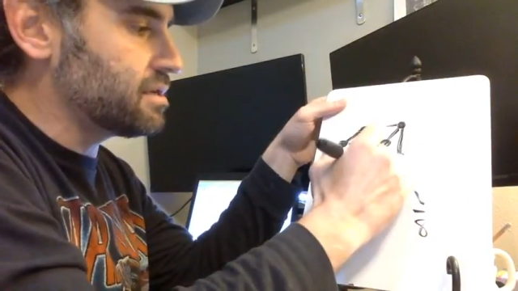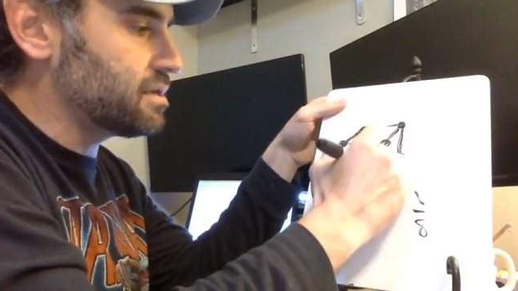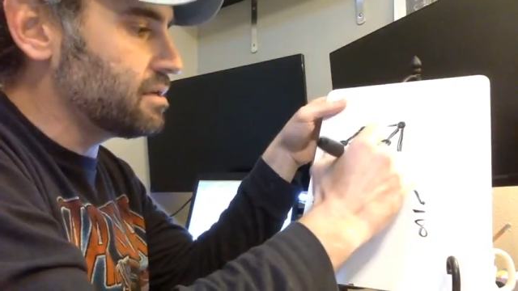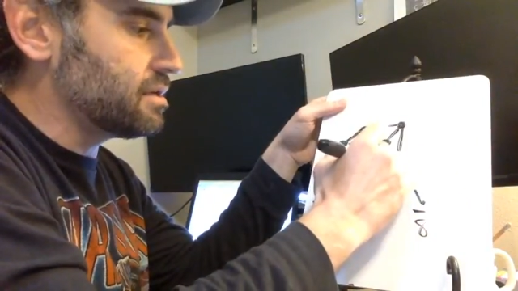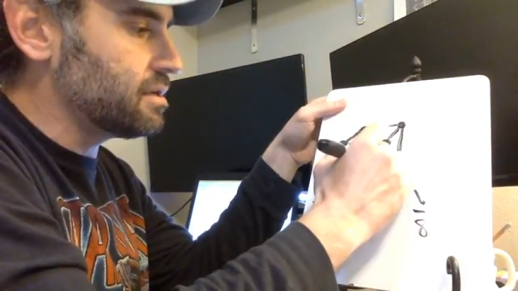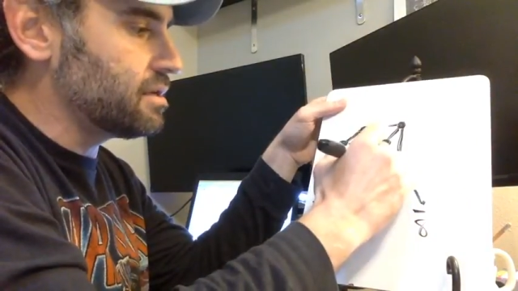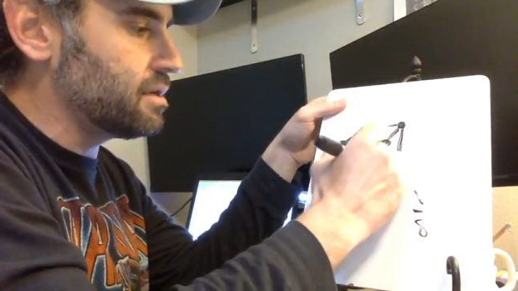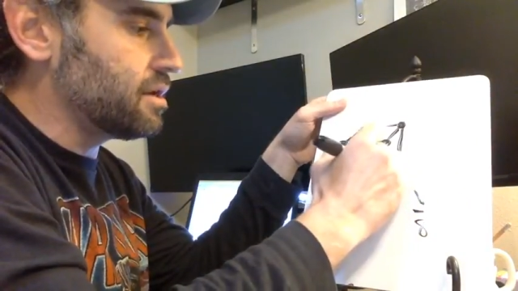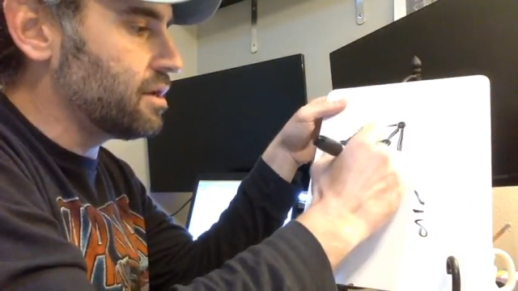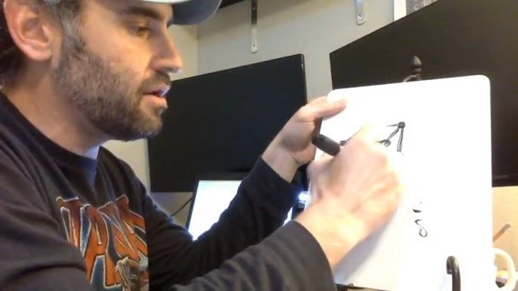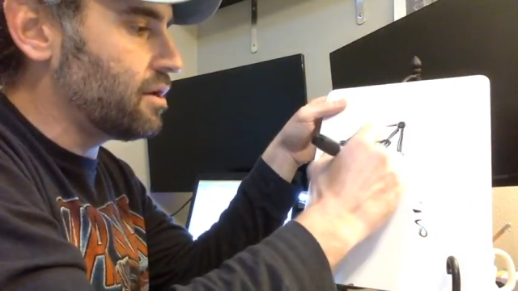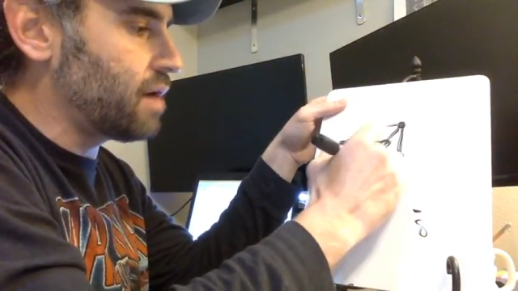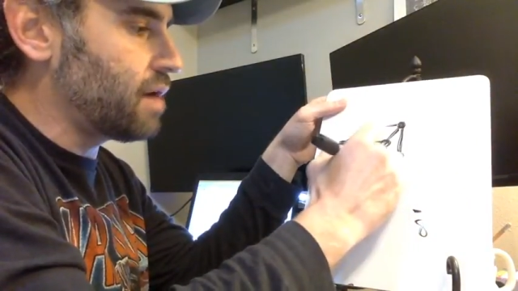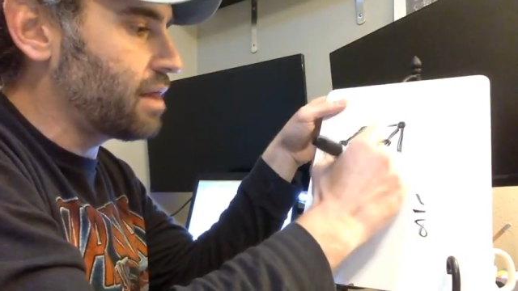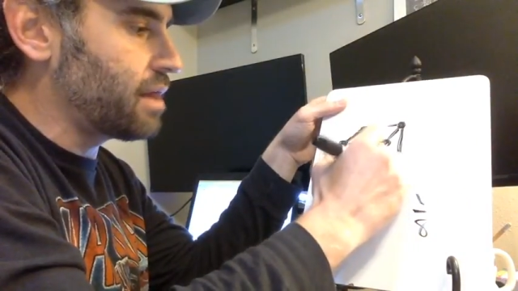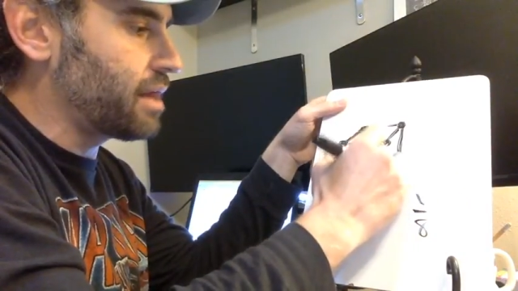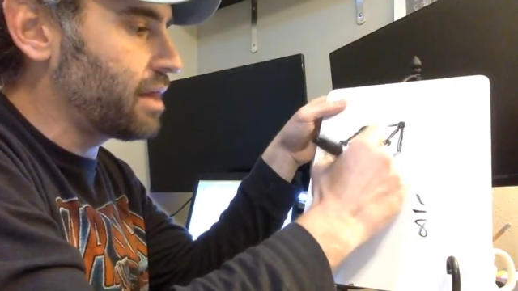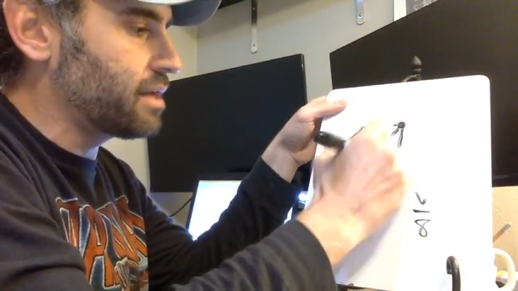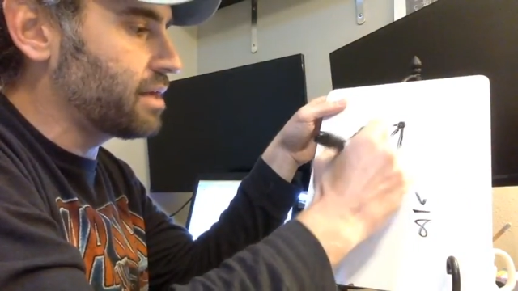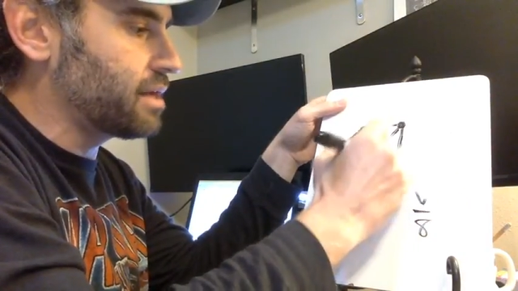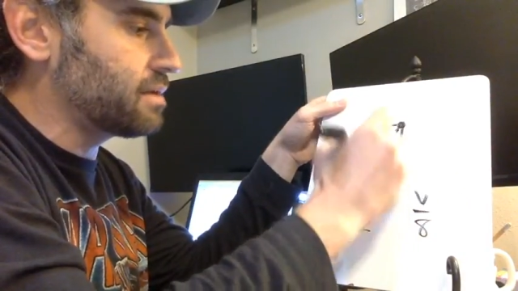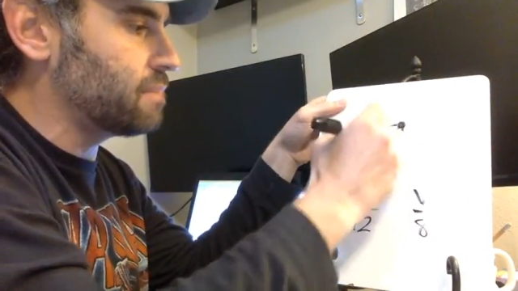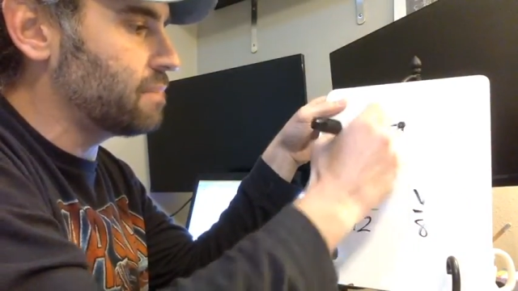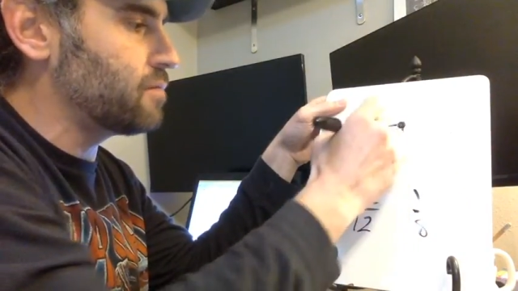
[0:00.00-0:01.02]
I
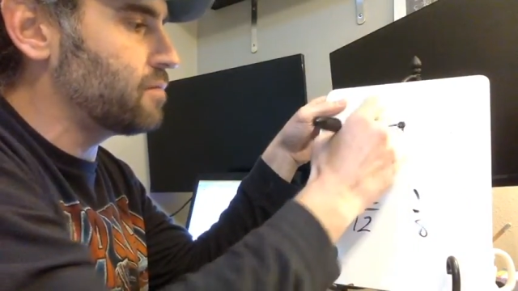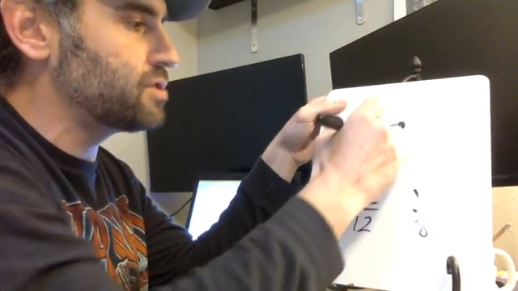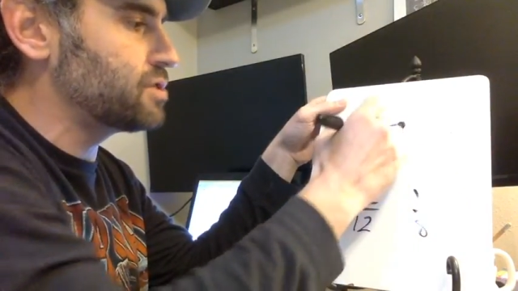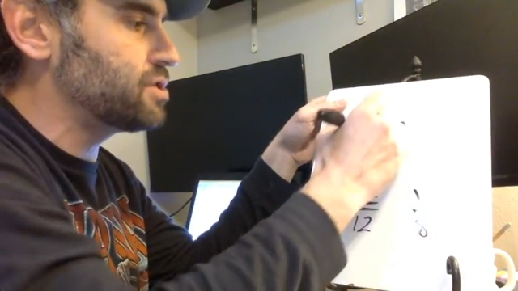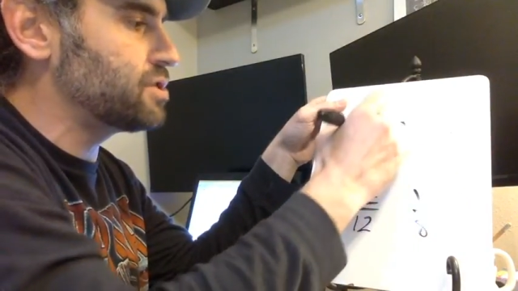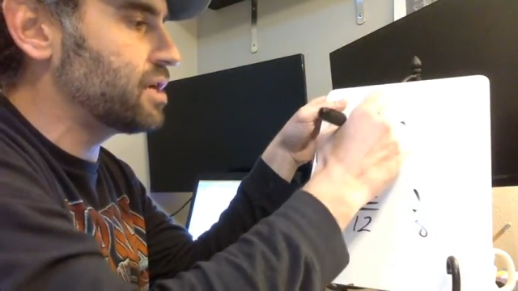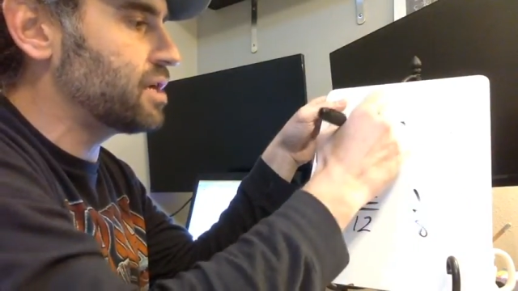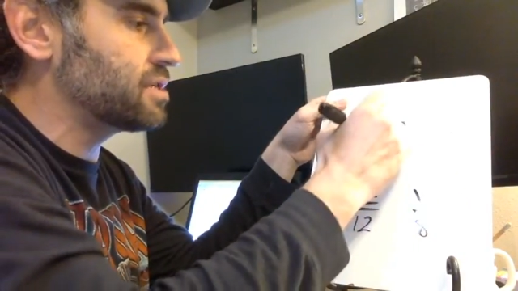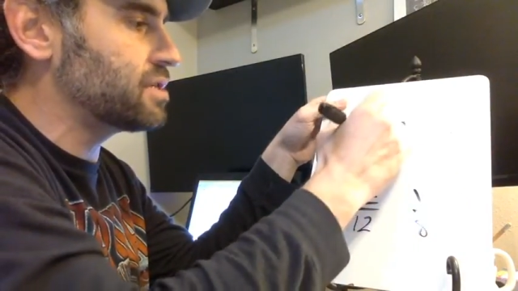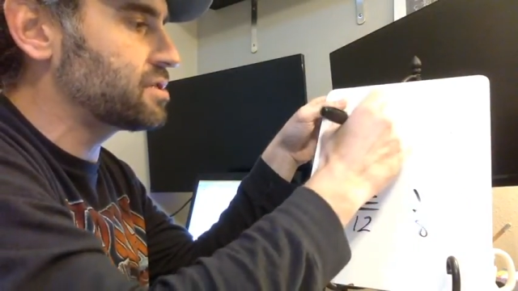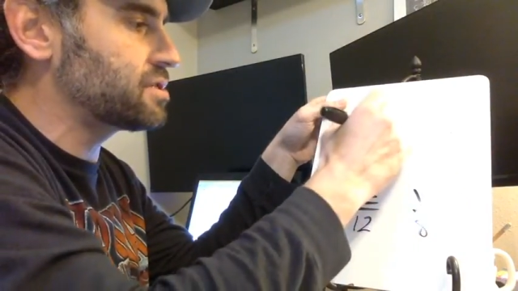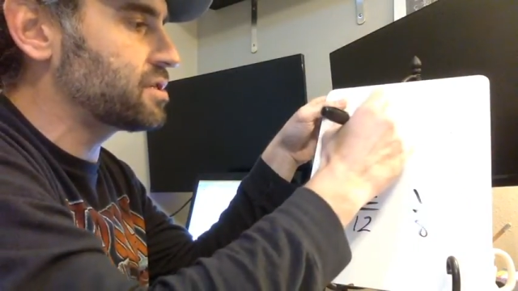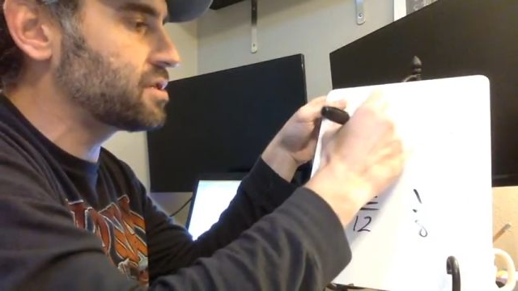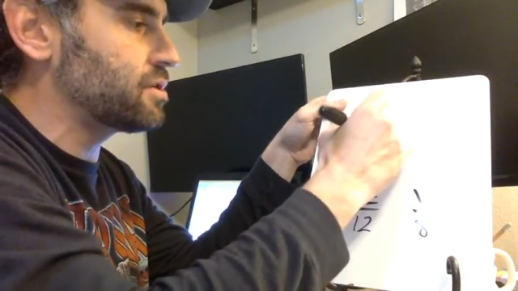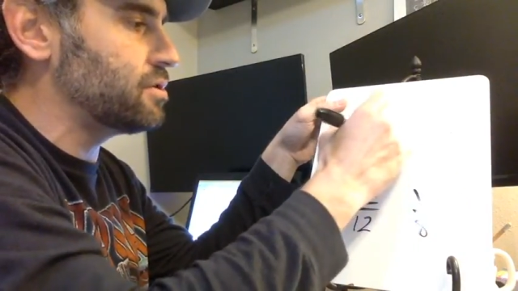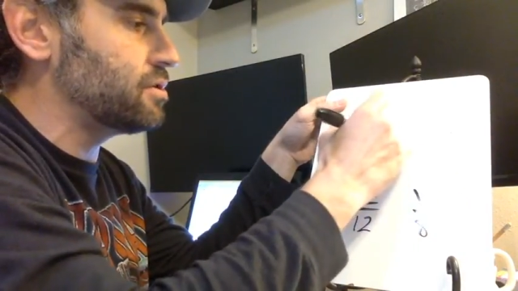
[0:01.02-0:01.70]
want you guys to start